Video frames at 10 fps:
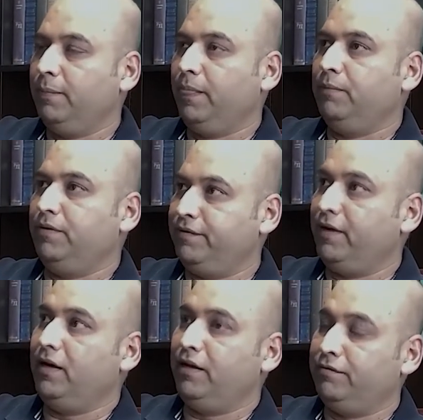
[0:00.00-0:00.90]
But
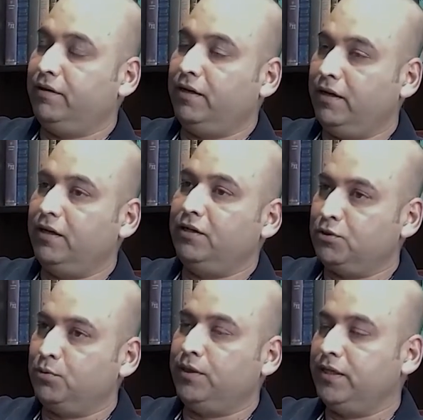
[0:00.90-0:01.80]
finally I
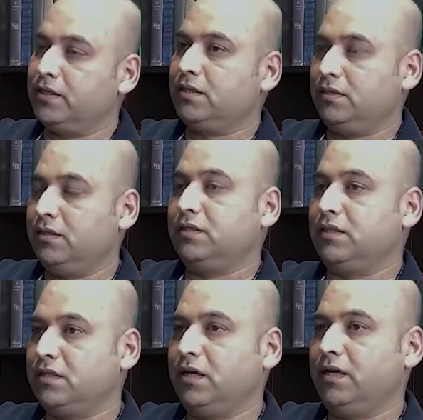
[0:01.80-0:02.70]
understood, yes, this is a
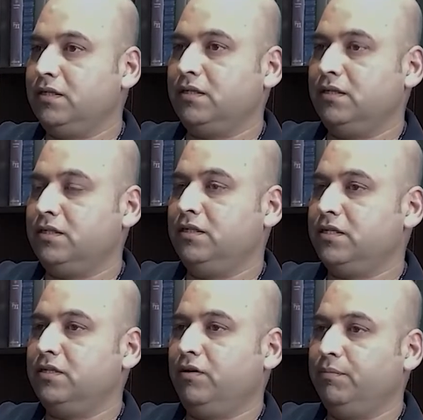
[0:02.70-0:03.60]
science, it's
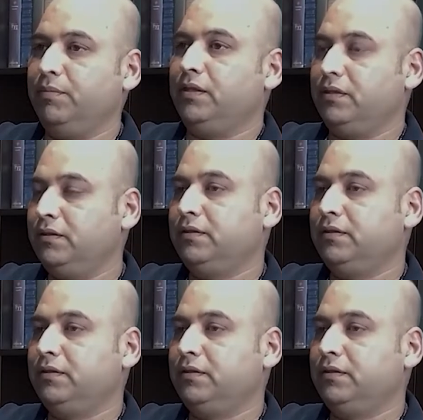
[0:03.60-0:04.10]
just not a myth.